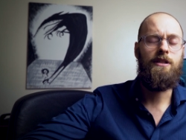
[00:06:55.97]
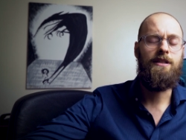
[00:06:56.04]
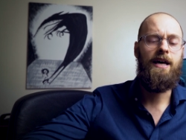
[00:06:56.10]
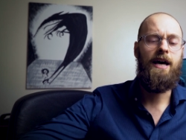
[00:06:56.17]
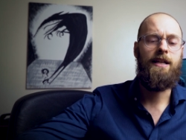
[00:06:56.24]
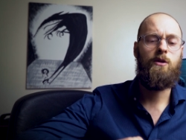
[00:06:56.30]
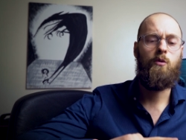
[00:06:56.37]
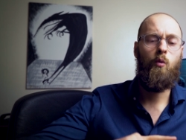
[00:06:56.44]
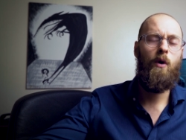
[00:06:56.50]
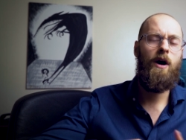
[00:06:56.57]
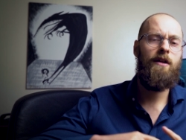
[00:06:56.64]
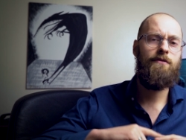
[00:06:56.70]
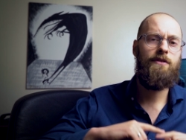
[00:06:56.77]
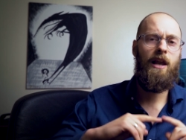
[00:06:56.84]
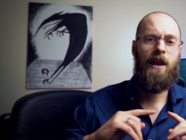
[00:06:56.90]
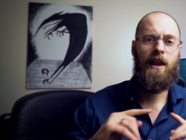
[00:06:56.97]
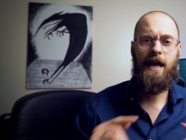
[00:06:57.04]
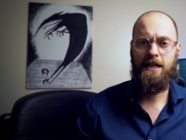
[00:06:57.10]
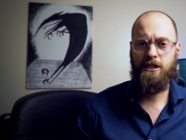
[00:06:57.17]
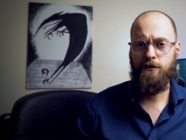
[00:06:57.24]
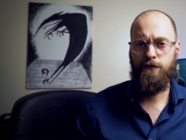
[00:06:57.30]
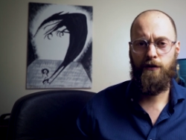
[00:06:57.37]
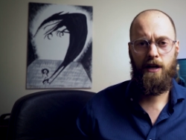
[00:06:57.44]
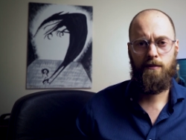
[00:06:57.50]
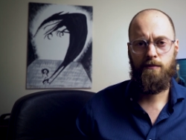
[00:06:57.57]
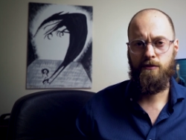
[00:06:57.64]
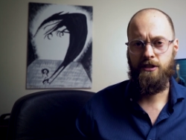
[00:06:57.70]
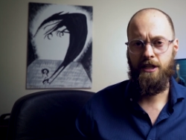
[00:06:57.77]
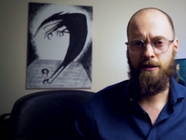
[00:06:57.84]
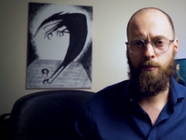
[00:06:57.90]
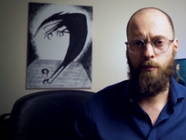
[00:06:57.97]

that one of the last films that